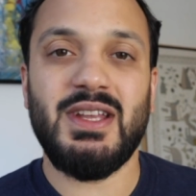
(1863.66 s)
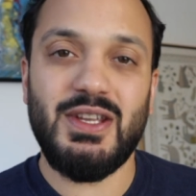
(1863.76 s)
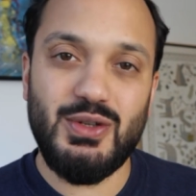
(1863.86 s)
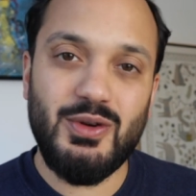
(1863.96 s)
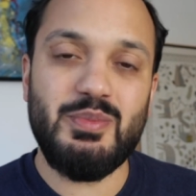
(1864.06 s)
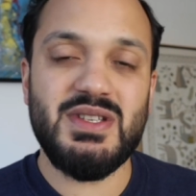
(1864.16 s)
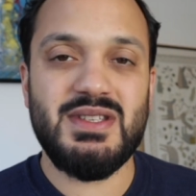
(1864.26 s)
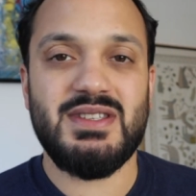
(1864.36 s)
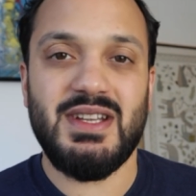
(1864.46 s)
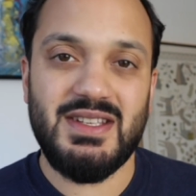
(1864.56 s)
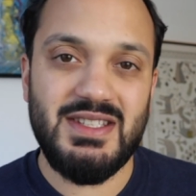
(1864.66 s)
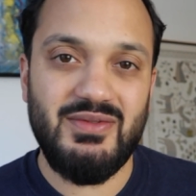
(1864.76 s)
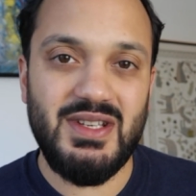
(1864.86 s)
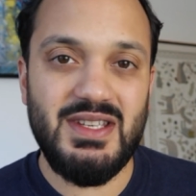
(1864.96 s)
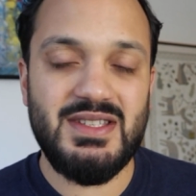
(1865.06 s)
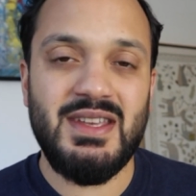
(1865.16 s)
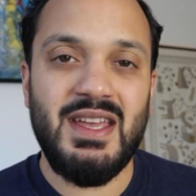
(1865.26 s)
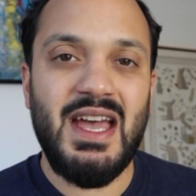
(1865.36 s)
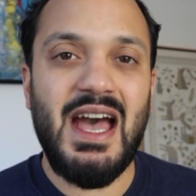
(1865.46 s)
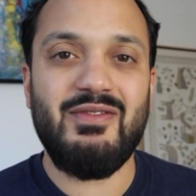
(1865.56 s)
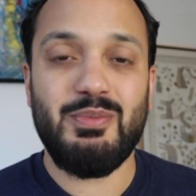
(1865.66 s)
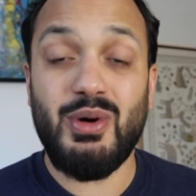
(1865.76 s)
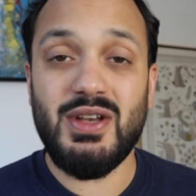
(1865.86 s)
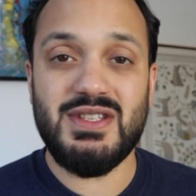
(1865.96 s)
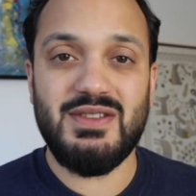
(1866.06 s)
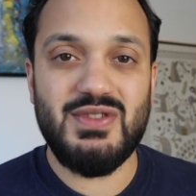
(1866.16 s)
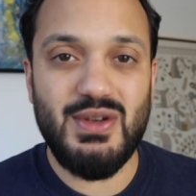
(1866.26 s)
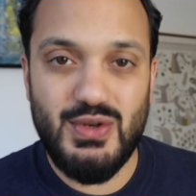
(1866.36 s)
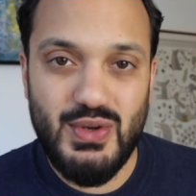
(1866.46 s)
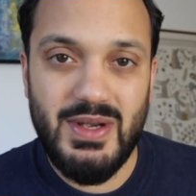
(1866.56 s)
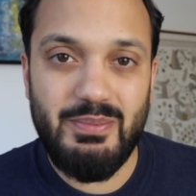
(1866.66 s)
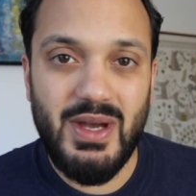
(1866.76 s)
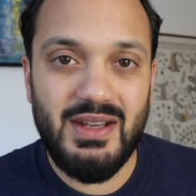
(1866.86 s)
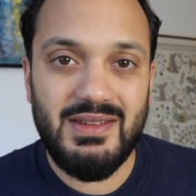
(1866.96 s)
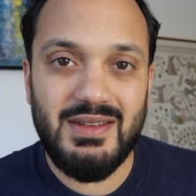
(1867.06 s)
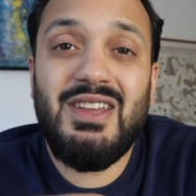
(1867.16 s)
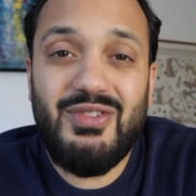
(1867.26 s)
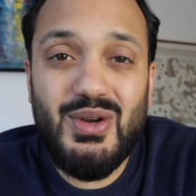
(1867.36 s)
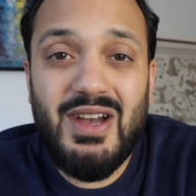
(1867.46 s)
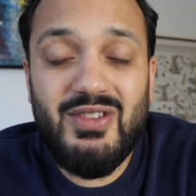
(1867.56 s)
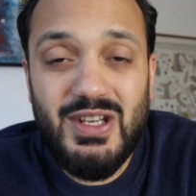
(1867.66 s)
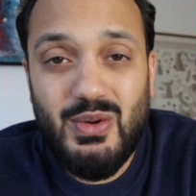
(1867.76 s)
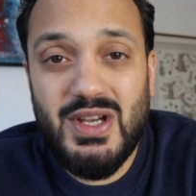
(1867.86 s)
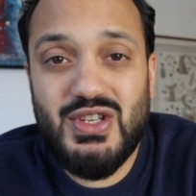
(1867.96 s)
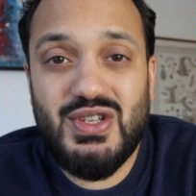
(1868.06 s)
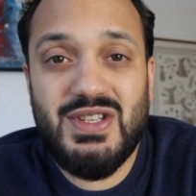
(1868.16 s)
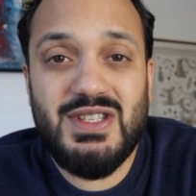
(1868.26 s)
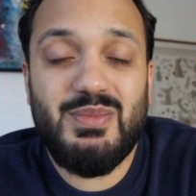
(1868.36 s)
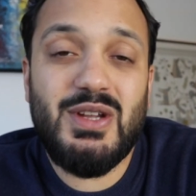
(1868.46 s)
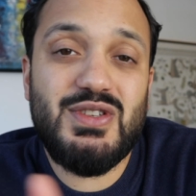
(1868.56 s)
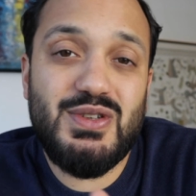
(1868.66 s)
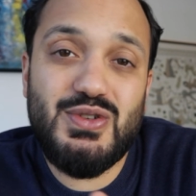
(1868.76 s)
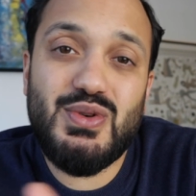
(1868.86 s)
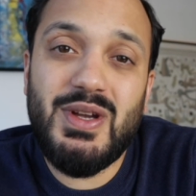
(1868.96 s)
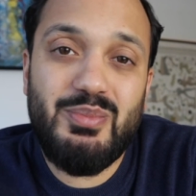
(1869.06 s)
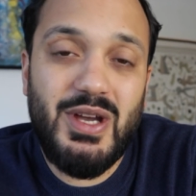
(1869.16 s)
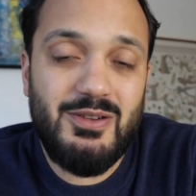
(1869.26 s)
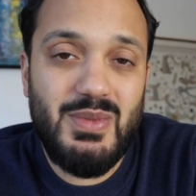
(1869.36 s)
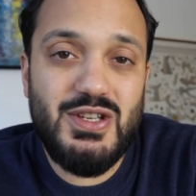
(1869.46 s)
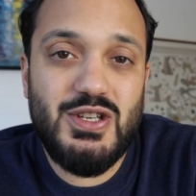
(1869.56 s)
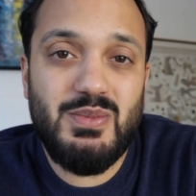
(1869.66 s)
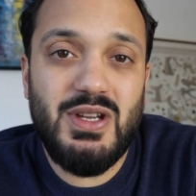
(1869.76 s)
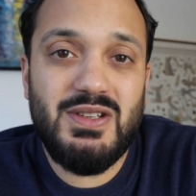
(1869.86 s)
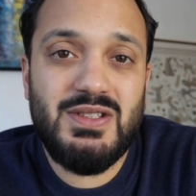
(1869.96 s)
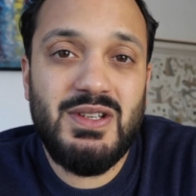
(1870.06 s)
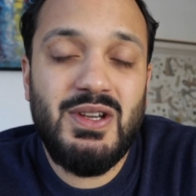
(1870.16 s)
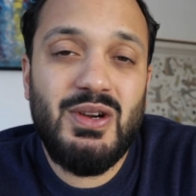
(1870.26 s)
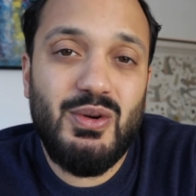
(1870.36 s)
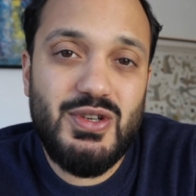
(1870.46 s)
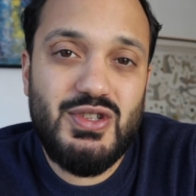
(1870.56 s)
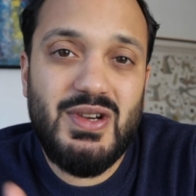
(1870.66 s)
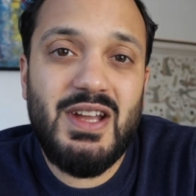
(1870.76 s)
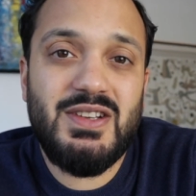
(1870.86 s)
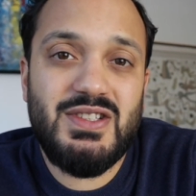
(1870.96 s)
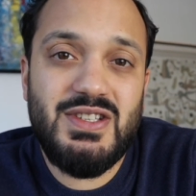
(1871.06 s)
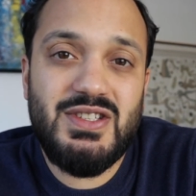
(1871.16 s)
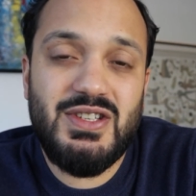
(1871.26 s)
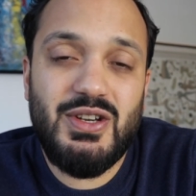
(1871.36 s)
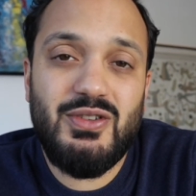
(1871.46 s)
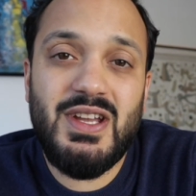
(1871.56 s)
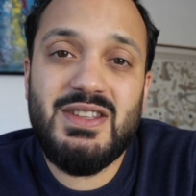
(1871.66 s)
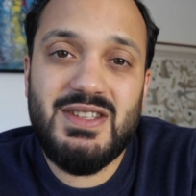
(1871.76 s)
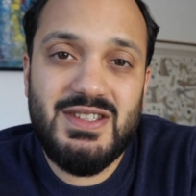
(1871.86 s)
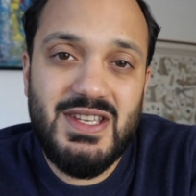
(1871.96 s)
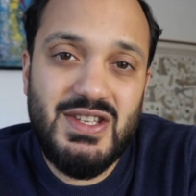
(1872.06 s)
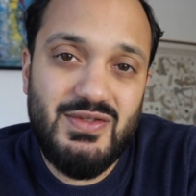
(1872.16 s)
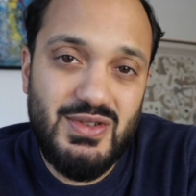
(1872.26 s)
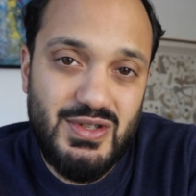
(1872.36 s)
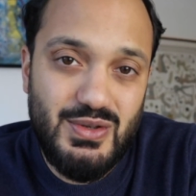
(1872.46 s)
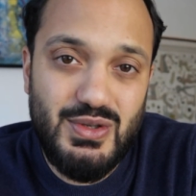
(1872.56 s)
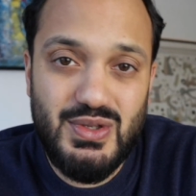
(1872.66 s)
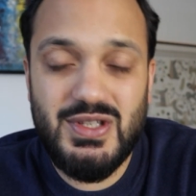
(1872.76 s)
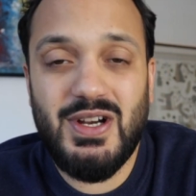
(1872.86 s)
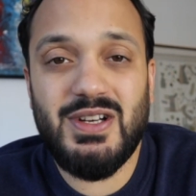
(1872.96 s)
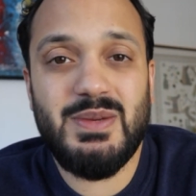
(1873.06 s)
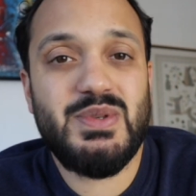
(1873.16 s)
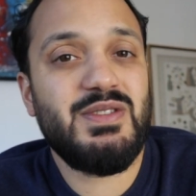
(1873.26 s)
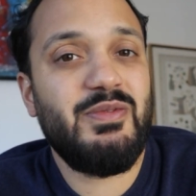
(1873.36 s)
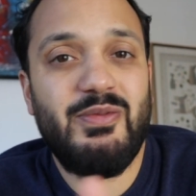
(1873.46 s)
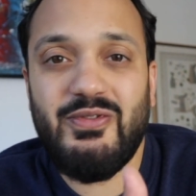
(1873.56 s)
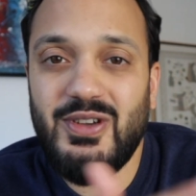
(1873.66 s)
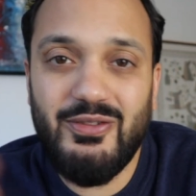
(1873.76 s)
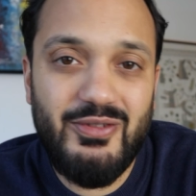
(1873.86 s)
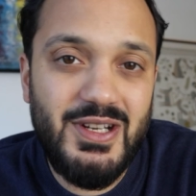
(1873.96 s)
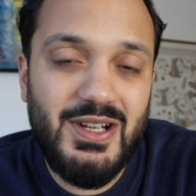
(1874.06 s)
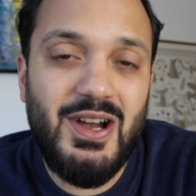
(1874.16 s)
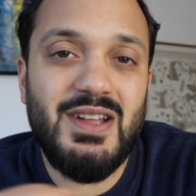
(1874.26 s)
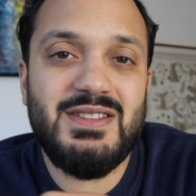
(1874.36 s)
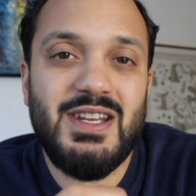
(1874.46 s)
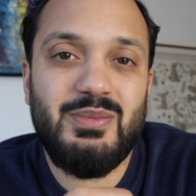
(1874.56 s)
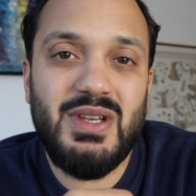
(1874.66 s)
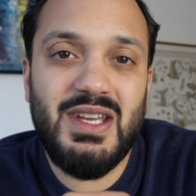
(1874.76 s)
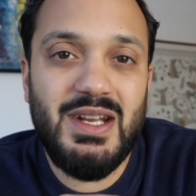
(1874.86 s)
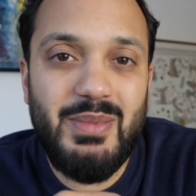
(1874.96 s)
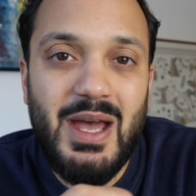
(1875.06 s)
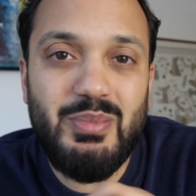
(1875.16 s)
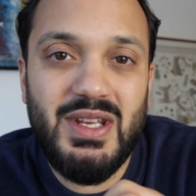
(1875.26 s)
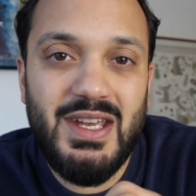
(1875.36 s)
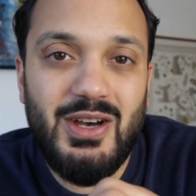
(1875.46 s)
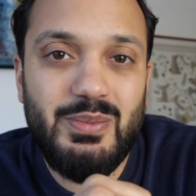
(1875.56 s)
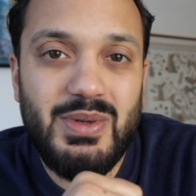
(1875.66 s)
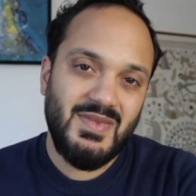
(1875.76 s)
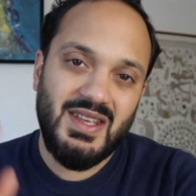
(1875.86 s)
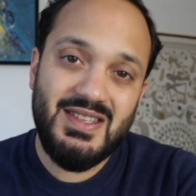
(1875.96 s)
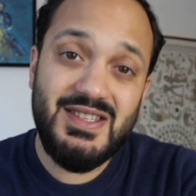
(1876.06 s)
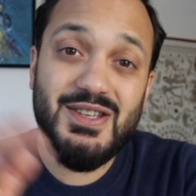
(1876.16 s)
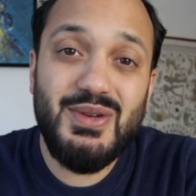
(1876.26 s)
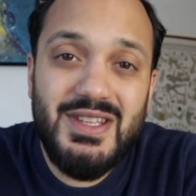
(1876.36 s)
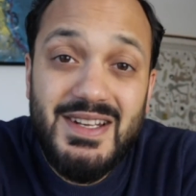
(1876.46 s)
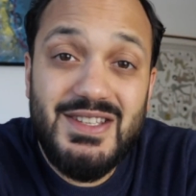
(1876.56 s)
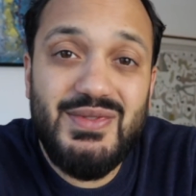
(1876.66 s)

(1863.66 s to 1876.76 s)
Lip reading: that your business activities have a positive social impact. If you have any questions about social impact measurement or strategies to create successful social startups, feel free to contact me and I'm happy to help. See you in the next